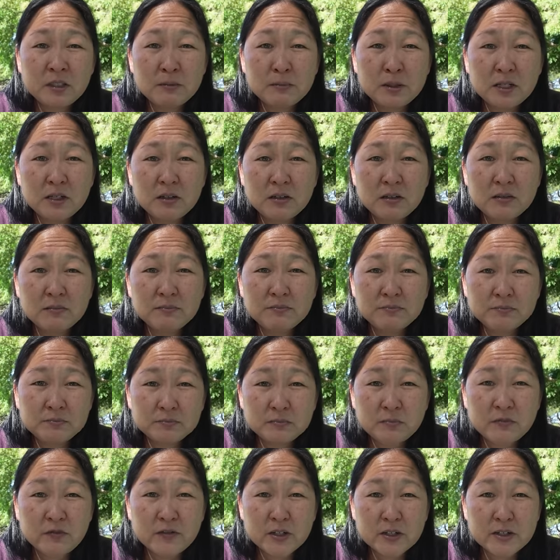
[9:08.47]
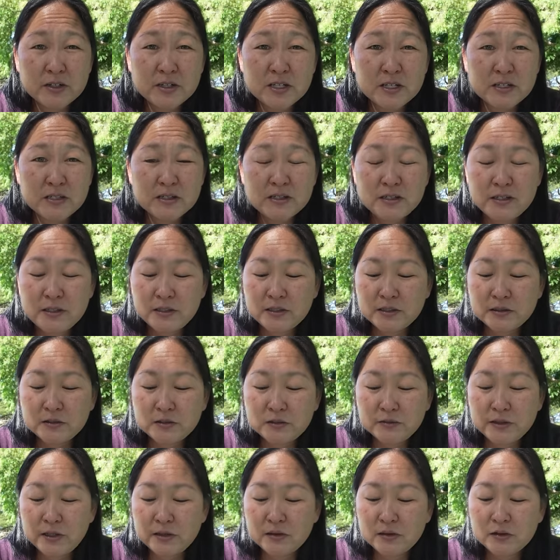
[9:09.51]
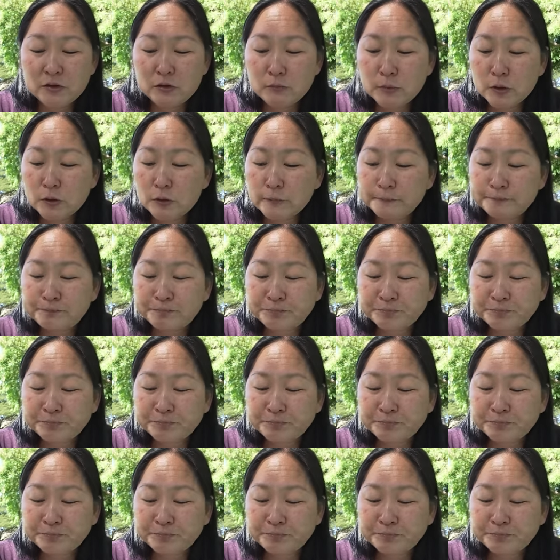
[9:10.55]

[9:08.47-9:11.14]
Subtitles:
but very tasty, including the gobo.